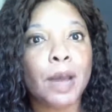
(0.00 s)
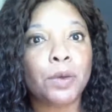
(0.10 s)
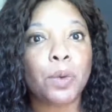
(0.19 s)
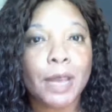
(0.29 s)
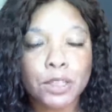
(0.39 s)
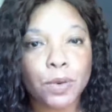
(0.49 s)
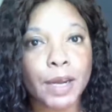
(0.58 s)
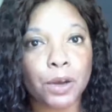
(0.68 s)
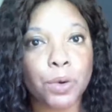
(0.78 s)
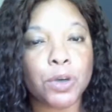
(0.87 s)
romance
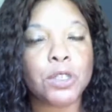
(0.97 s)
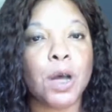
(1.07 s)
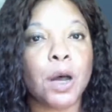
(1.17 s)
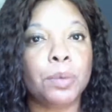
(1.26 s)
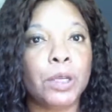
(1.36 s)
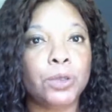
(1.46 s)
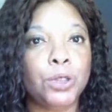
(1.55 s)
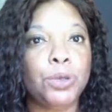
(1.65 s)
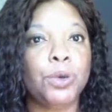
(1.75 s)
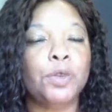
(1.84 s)
writing course below
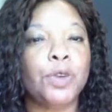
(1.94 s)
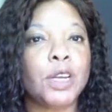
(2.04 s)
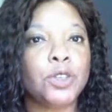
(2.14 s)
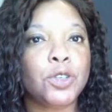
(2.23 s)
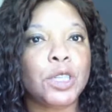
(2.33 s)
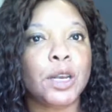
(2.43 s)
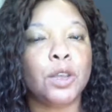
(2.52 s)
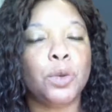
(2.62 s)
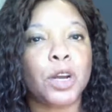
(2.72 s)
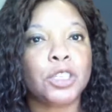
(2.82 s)
too, if you're interested
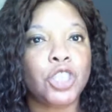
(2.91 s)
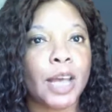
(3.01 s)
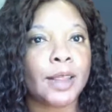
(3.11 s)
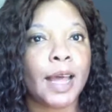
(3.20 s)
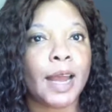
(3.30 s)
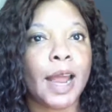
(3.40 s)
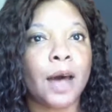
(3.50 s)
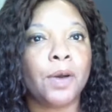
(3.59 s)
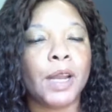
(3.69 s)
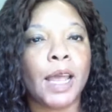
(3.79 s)
and you want to check that
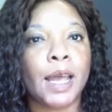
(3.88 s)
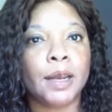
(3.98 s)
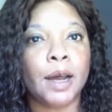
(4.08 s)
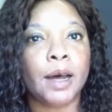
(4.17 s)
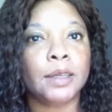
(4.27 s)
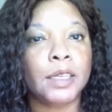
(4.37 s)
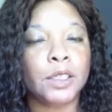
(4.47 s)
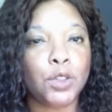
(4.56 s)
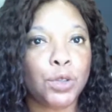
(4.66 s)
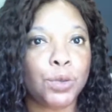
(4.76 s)
out, and
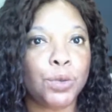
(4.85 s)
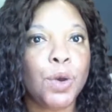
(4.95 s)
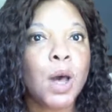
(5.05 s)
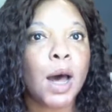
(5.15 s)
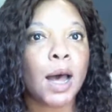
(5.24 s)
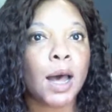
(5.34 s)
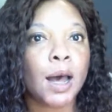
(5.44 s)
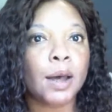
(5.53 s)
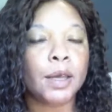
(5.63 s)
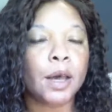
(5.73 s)
link to
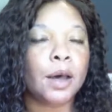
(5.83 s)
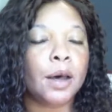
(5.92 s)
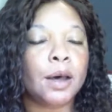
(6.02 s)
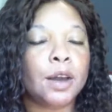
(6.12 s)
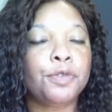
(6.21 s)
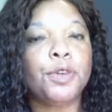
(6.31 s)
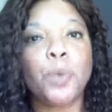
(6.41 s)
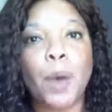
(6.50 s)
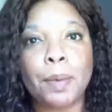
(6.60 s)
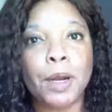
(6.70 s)
a free
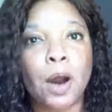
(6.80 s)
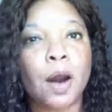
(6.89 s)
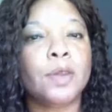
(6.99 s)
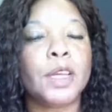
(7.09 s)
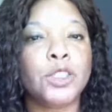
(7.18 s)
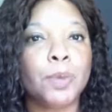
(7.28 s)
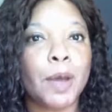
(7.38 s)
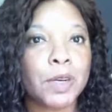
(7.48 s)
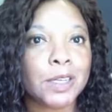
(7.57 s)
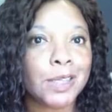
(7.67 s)
webinar that you
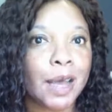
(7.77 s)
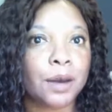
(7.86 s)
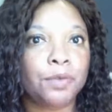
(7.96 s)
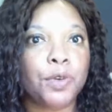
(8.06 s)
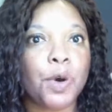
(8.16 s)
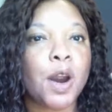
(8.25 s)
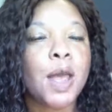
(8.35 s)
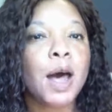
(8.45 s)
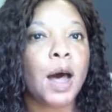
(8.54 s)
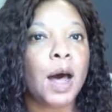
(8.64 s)
might want to sign up for.
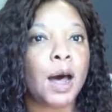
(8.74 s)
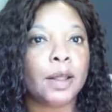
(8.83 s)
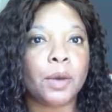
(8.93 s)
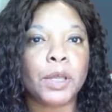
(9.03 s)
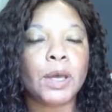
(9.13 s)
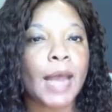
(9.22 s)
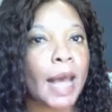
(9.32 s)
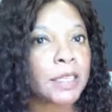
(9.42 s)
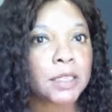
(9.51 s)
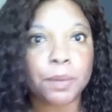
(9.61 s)
That way you can
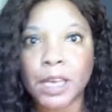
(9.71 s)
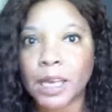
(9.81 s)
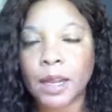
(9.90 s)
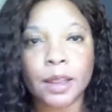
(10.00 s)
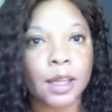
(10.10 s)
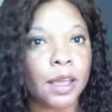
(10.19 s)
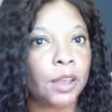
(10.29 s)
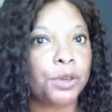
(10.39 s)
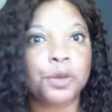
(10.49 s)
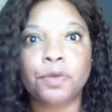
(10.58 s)
ask me
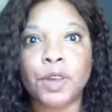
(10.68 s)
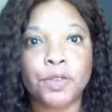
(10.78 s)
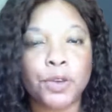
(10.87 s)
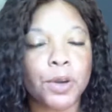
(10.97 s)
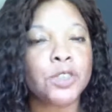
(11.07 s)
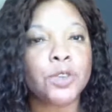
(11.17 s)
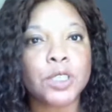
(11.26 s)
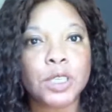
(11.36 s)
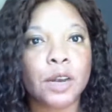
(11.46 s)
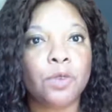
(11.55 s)
anything. If you're
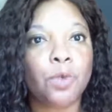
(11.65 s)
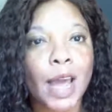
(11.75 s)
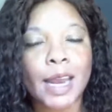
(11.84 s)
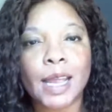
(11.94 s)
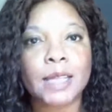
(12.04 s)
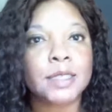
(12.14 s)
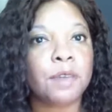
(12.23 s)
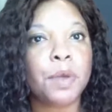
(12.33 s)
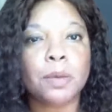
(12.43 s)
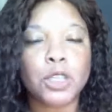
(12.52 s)
interested in writing and
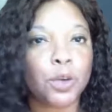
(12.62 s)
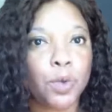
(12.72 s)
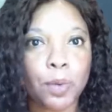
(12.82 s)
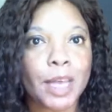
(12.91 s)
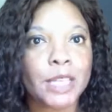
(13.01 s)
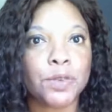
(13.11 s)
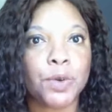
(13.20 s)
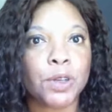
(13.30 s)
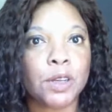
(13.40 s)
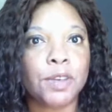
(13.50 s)
self-publishing romance
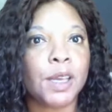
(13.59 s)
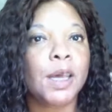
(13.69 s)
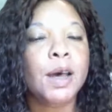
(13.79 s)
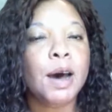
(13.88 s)
for a living,